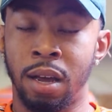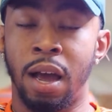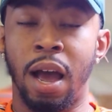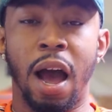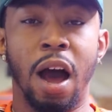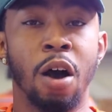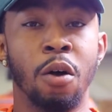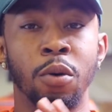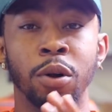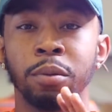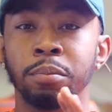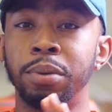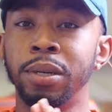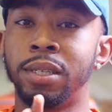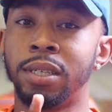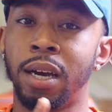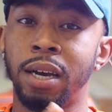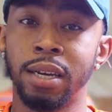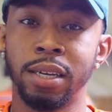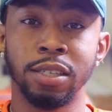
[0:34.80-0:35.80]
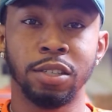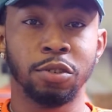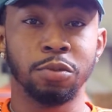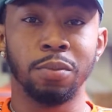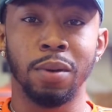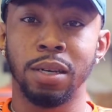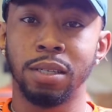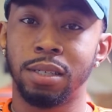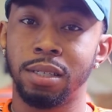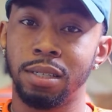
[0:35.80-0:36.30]
I don't want to beat y'all ears too
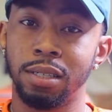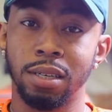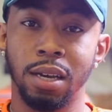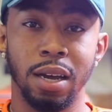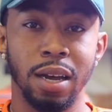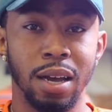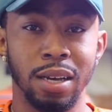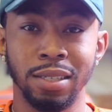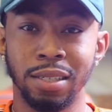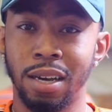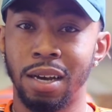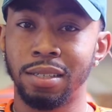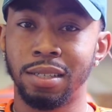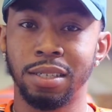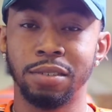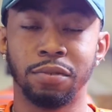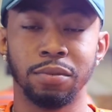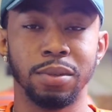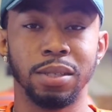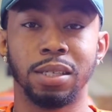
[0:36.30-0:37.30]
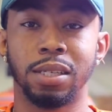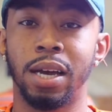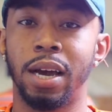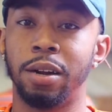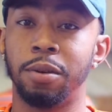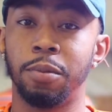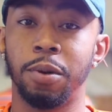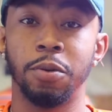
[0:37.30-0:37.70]
much because as y'all see from the title,